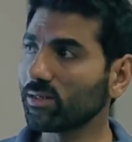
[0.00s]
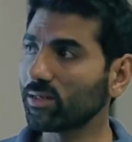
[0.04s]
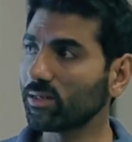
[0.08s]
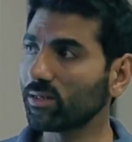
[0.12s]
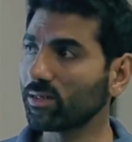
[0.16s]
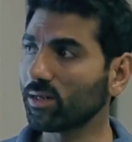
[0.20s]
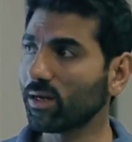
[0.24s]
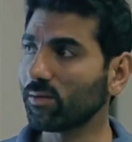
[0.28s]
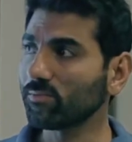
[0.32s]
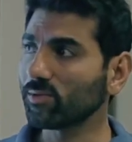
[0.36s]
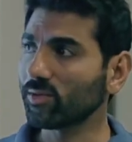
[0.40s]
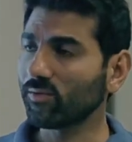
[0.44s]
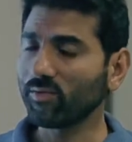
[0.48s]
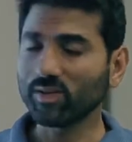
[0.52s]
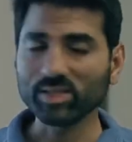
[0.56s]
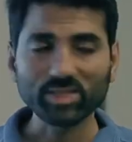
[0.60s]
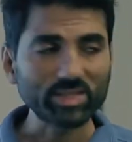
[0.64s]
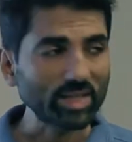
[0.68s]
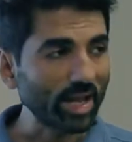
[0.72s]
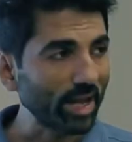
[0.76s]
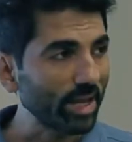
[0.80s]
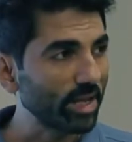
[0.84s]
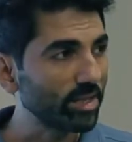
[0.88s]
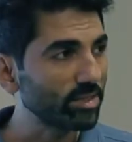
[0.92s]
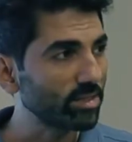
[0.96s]
in terms of the
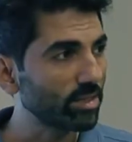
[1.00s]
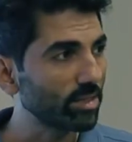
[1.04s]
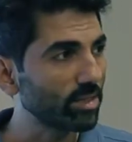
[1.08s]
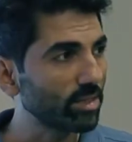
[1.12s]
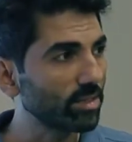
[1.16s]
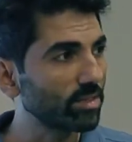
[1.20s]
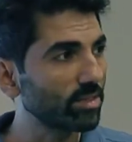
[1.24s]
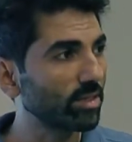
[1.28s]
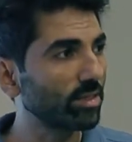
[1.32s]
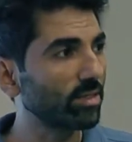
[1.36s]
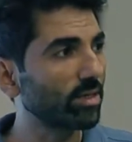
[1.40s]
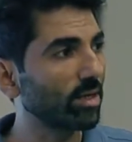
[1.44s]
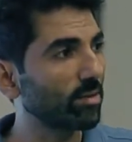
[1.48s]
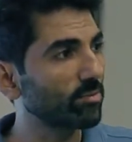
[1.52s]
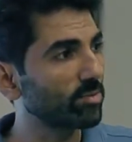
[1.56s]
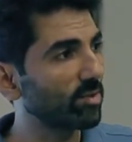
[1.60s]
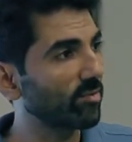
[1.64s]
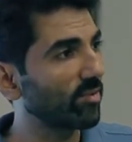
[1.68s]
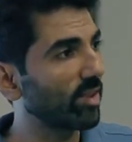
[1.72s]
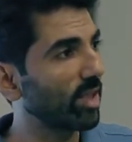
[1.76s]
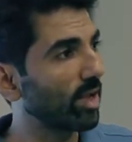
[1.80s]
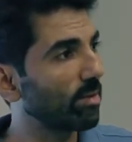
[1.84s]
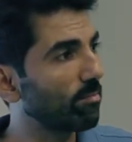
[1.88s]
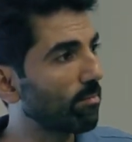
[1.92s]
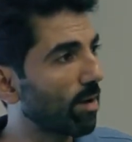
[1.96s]
sizes, in terms of
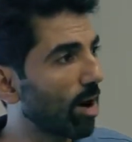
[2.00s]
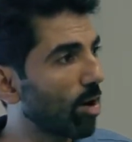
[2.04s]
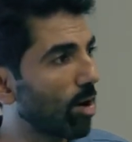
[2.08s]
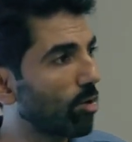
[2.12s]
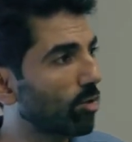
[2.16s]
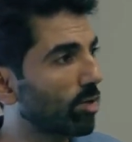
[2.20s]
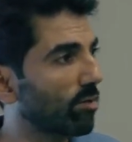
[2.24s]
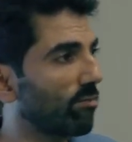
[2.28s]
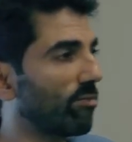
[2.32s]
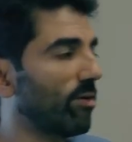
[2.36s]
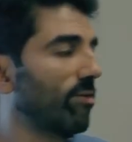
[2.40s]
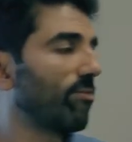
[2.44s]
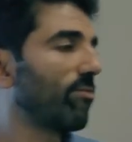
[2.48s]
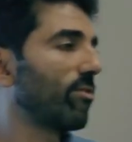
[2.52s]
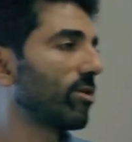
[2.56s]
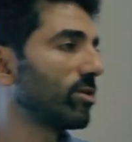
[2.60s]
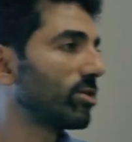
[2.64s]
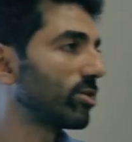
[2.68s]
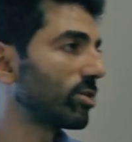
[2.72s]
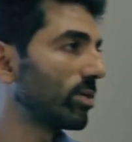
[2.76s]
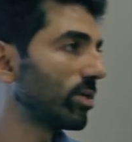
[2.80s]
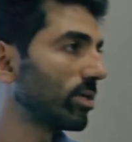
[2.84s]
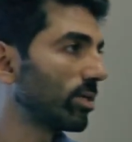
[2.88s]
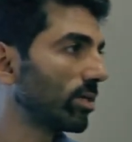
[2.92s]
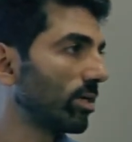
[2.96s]
the amount of
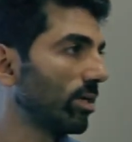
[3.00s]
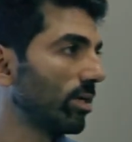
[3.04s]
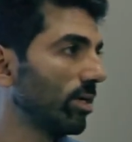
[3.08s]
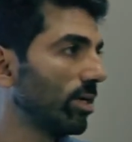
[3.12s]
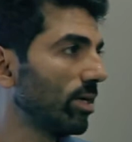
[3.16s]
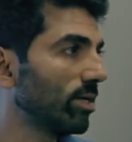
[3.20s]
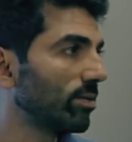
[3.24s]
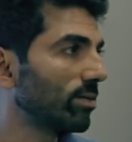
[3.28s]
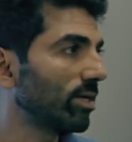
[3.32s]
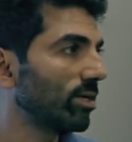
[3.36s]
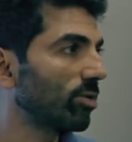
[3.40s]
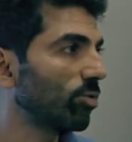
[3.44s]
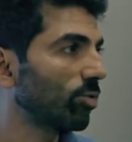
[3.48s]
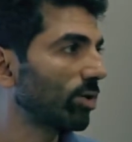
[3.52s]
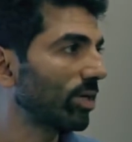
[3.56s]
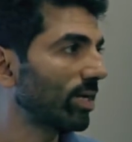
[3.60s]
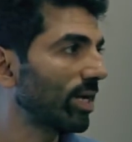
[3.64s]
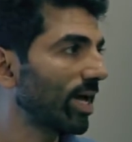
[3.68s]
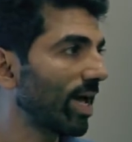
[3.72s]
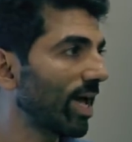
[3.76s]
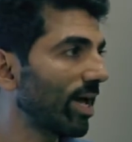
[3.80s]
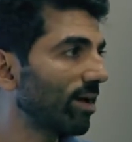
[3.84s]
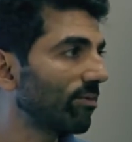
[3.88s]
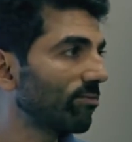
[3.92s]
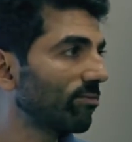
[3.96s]
refrigerant that you can
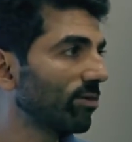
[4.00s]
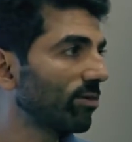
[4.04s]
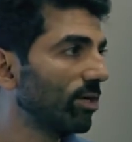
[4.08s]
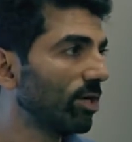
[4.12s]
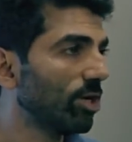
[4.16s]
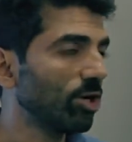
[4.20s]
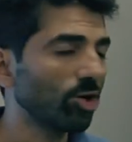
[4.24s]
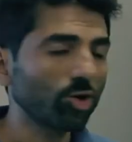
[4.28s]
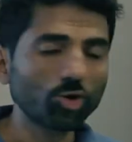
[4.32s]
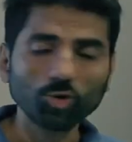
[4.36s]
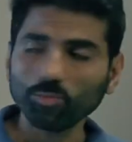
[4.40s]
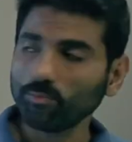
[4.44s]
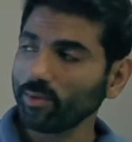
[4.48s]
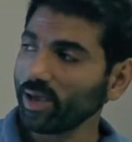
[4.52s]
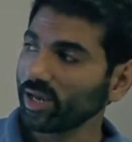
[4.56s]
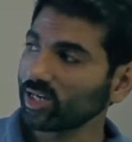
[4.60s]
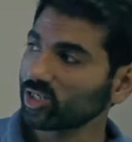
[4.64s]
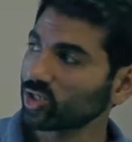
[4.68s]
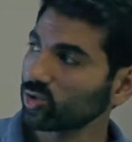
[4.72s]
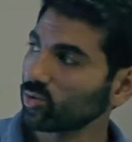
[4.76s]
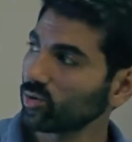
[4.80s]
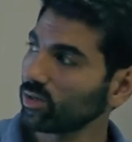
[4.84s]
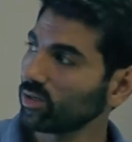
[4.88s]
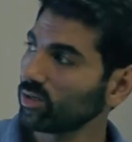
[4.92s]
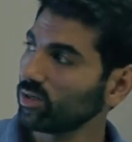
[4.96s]
have to make
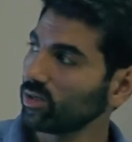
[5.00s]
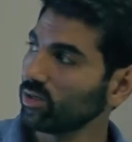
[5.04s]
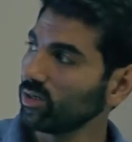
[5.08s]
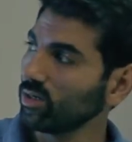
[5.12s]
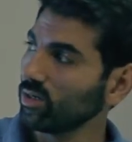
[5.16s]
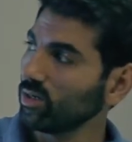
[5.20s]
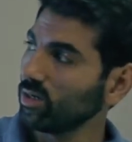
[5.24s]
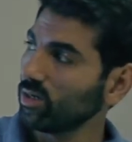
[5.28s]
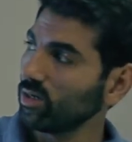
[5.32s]
sure